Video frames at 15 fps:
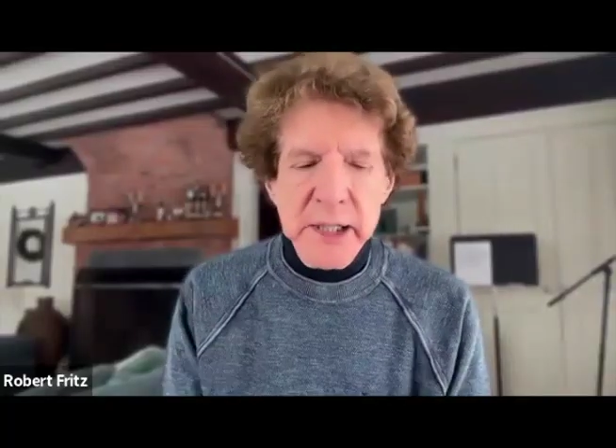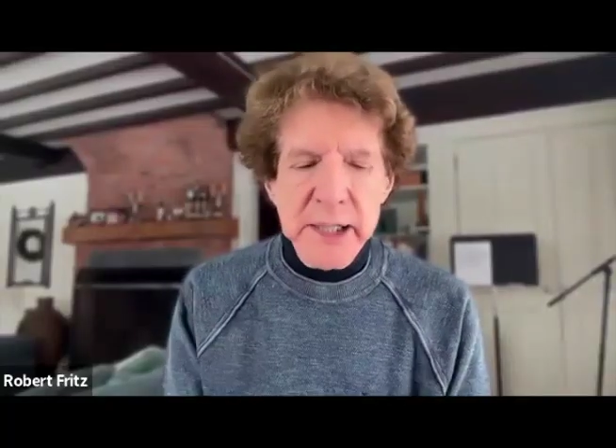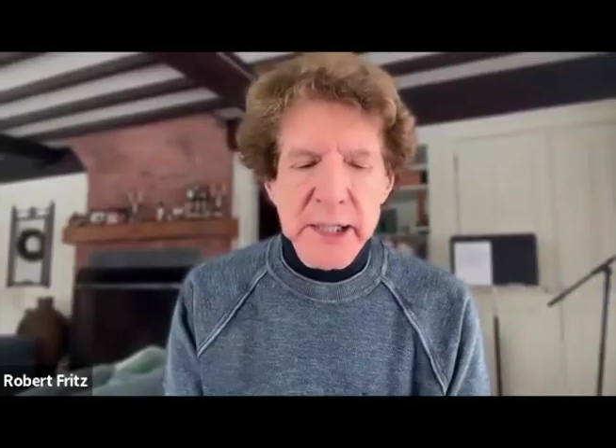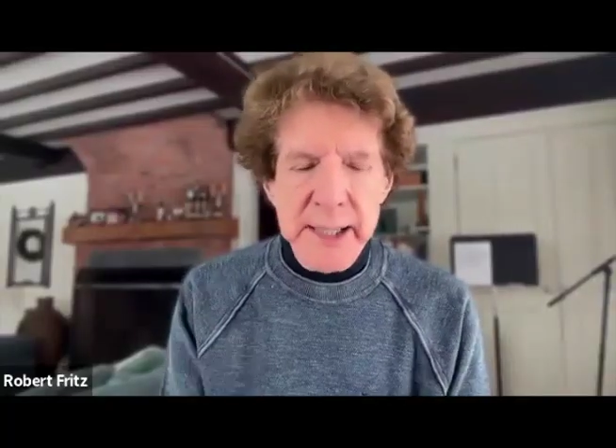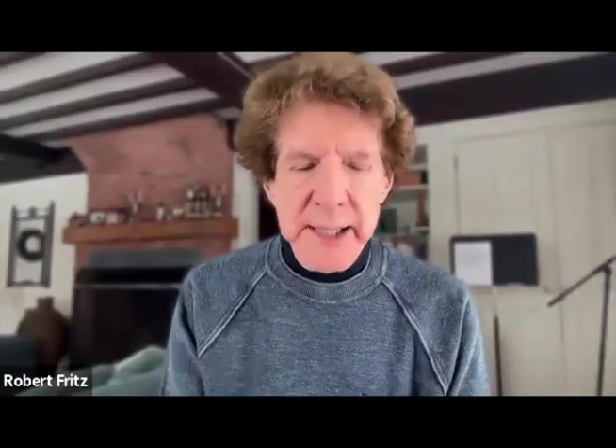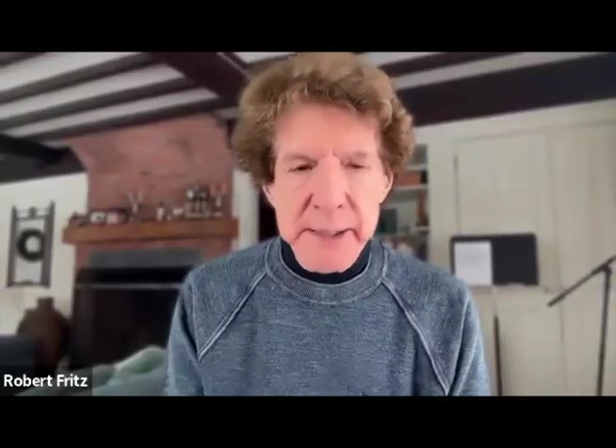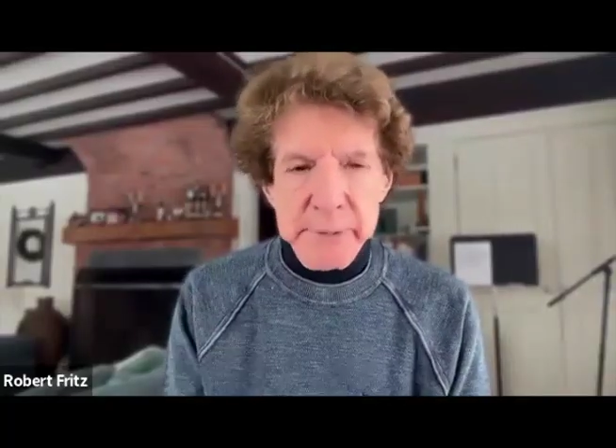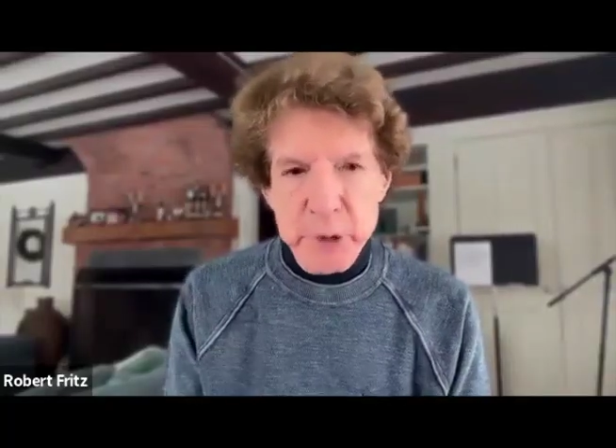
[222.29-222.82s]

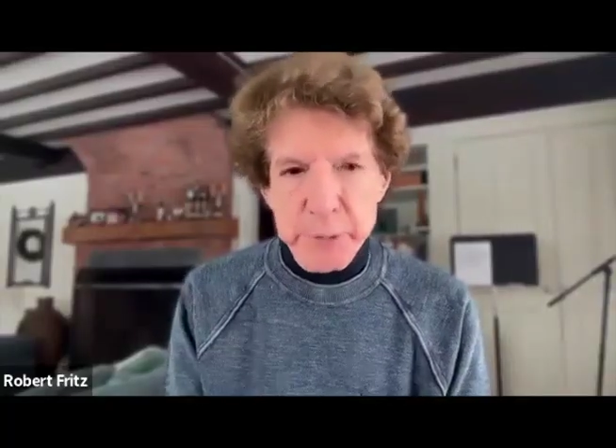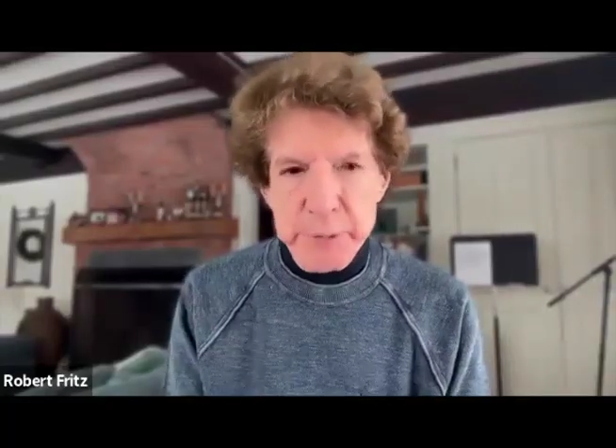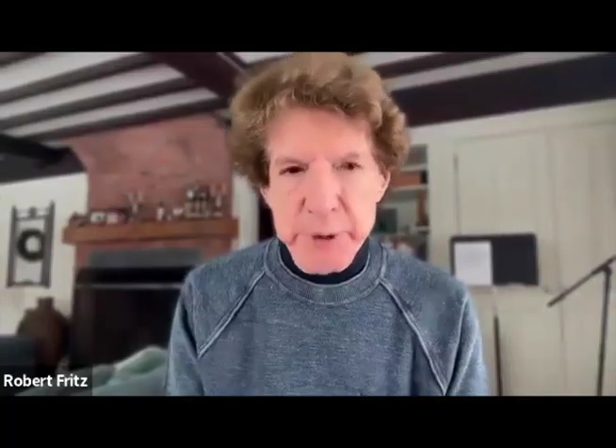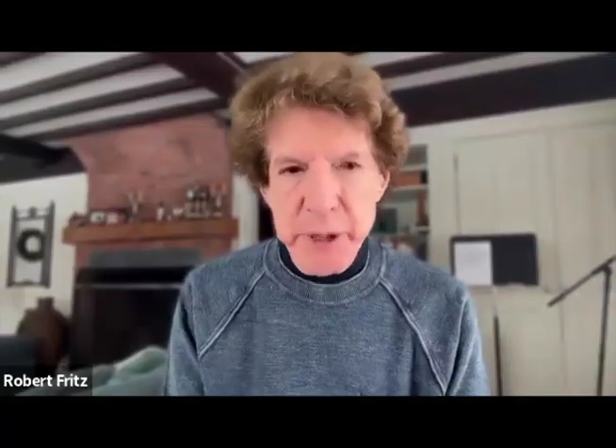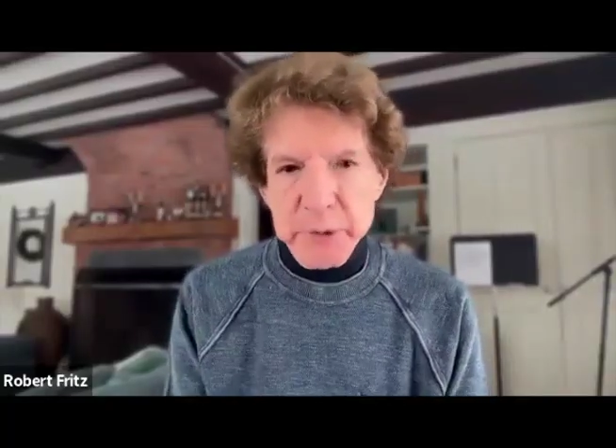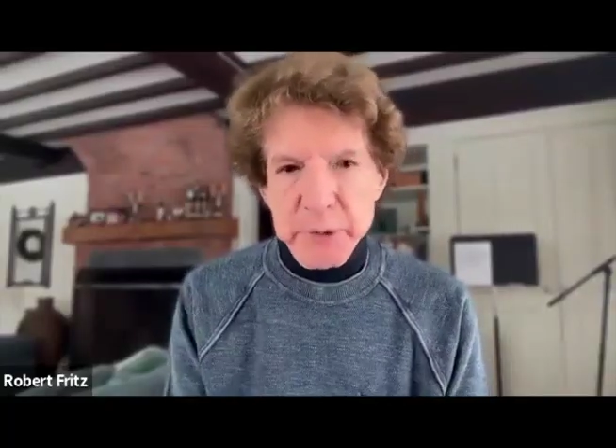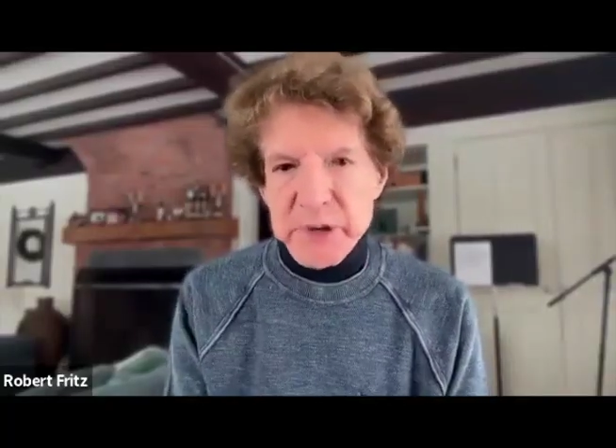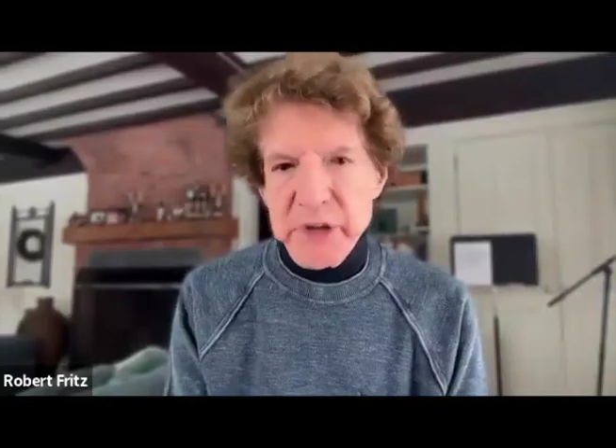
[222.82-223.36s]
enable
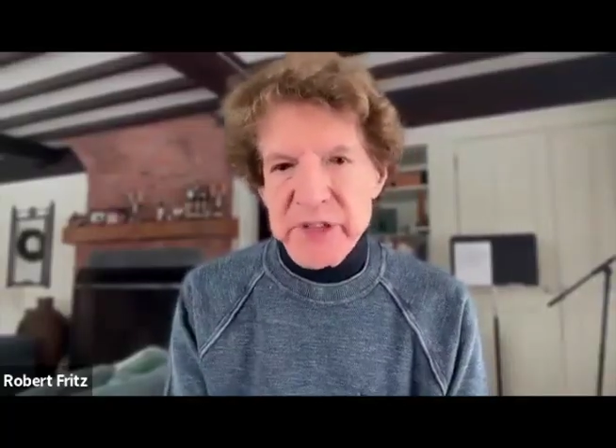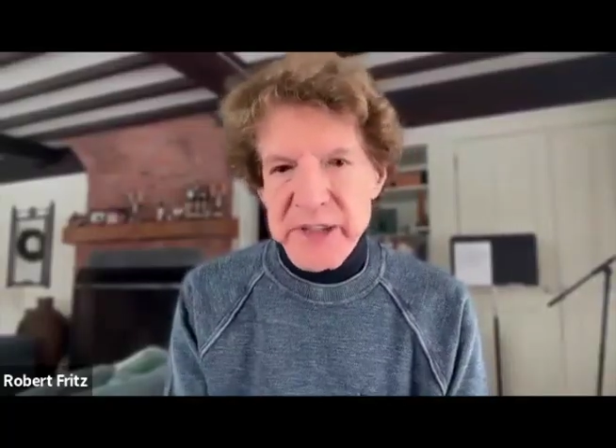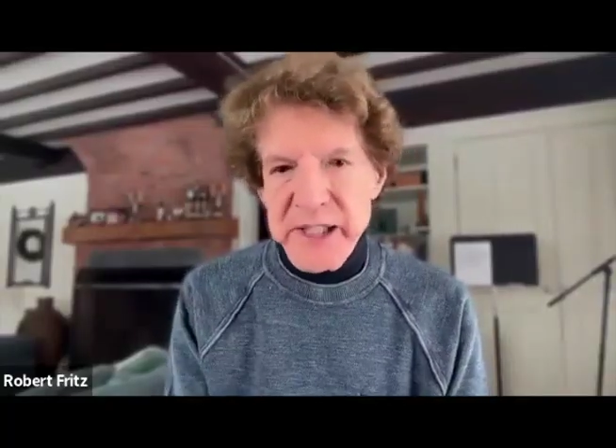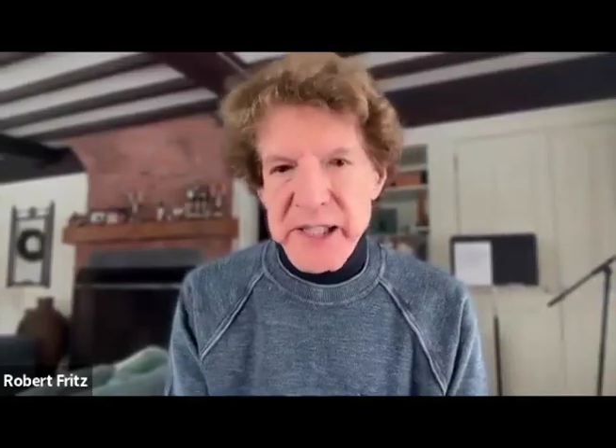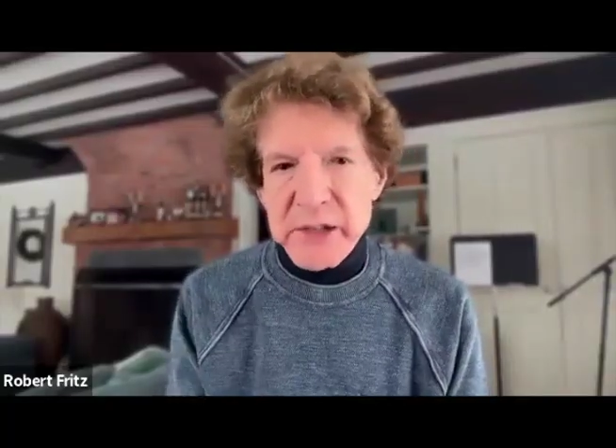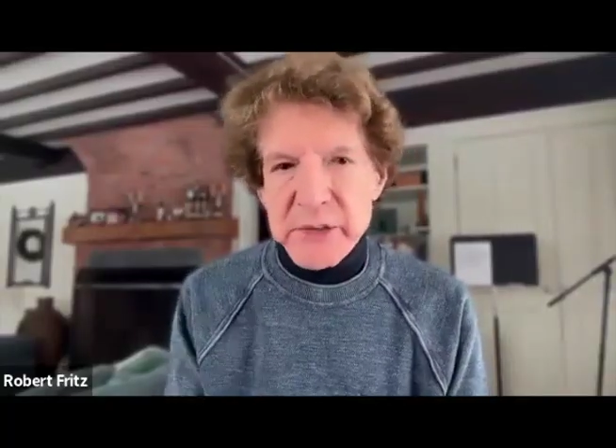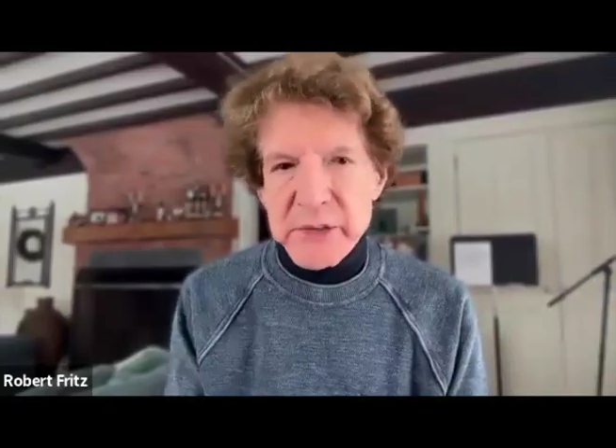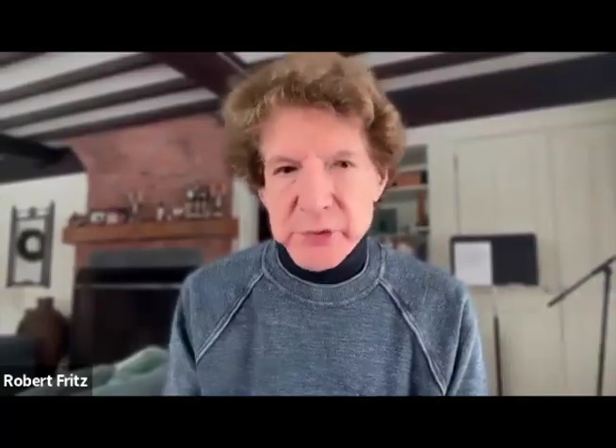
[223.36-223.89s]
people to
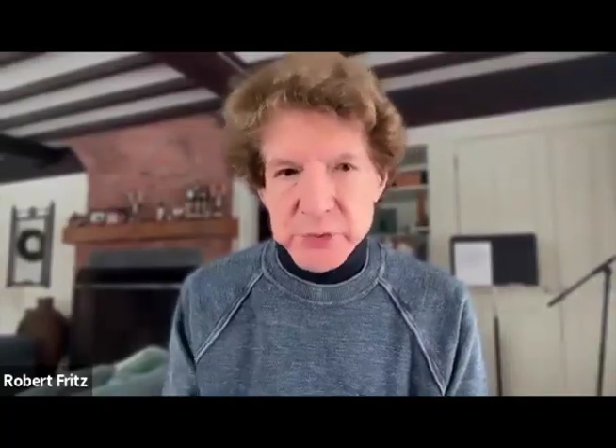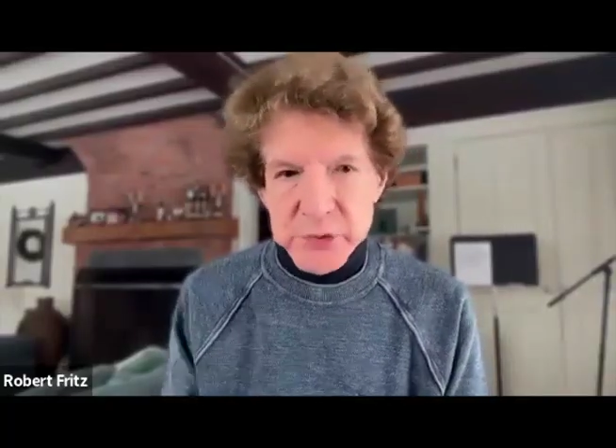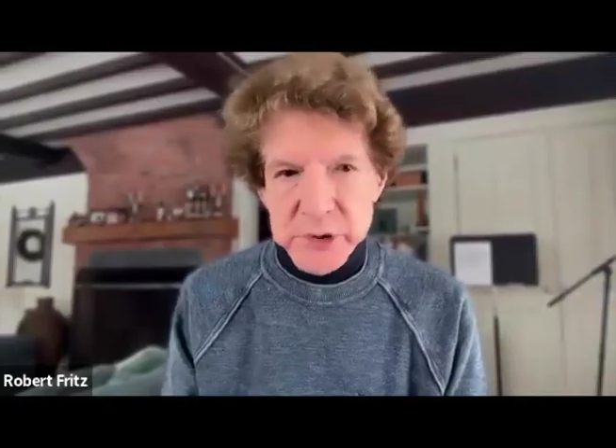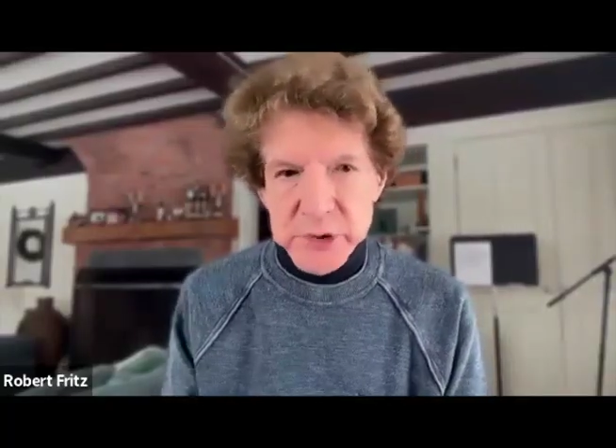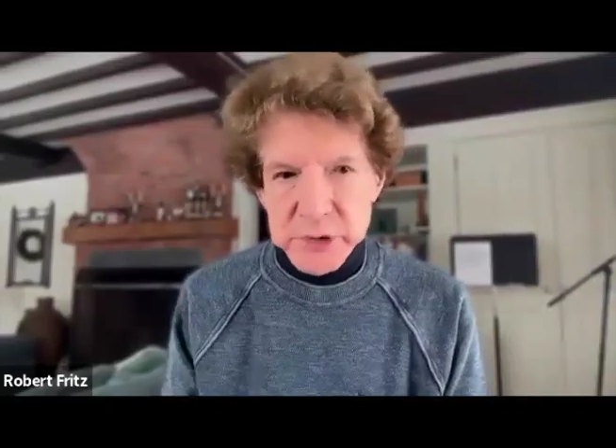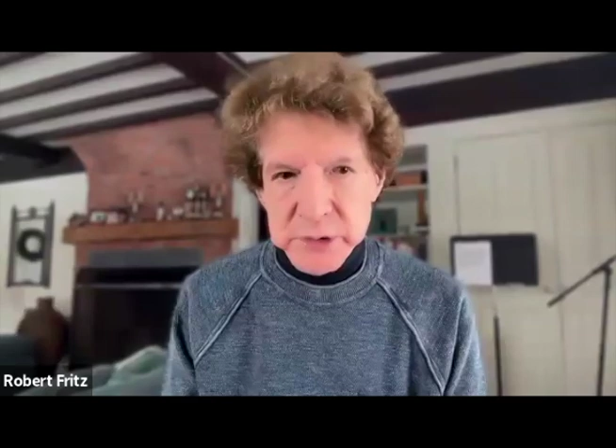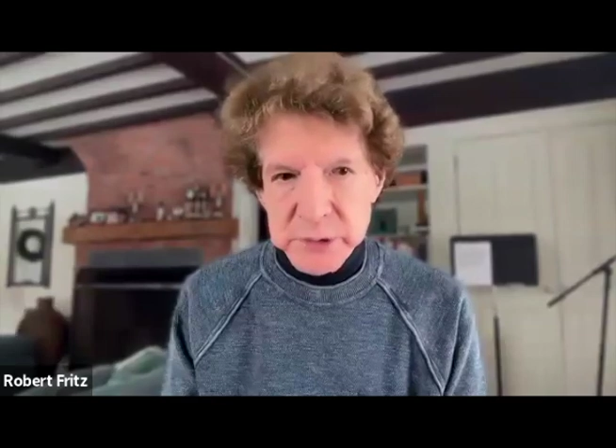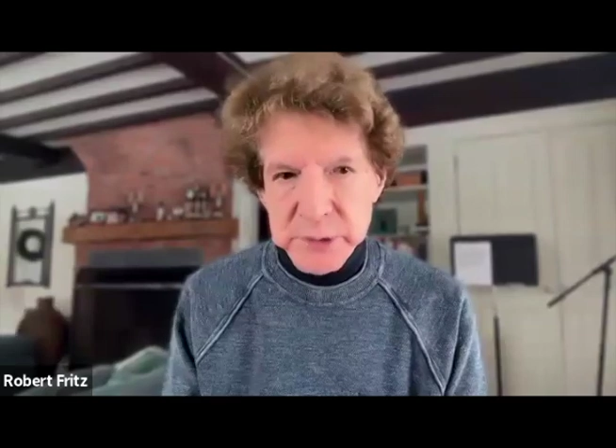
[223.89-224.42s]
think
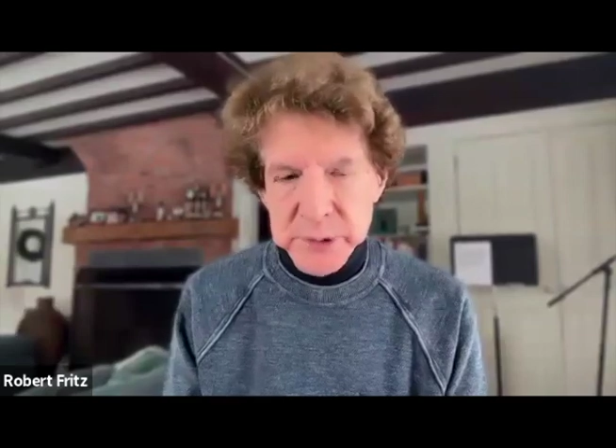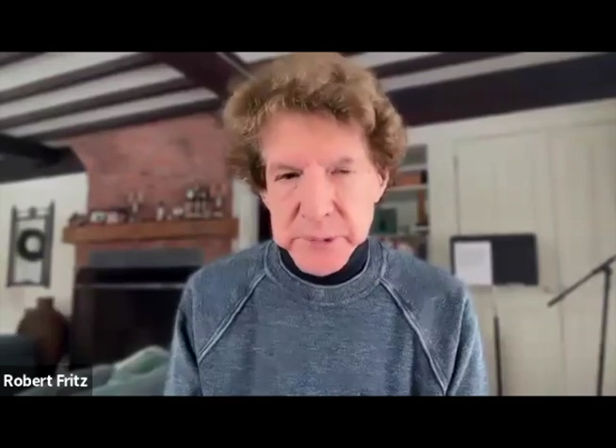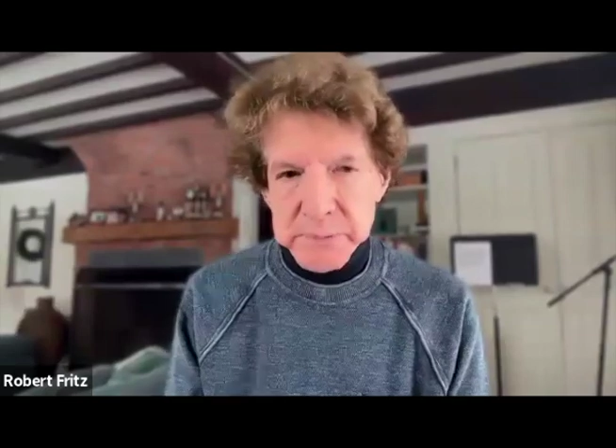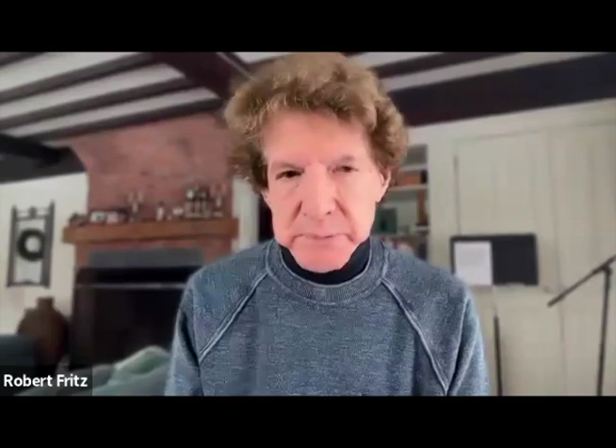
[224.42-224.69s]
through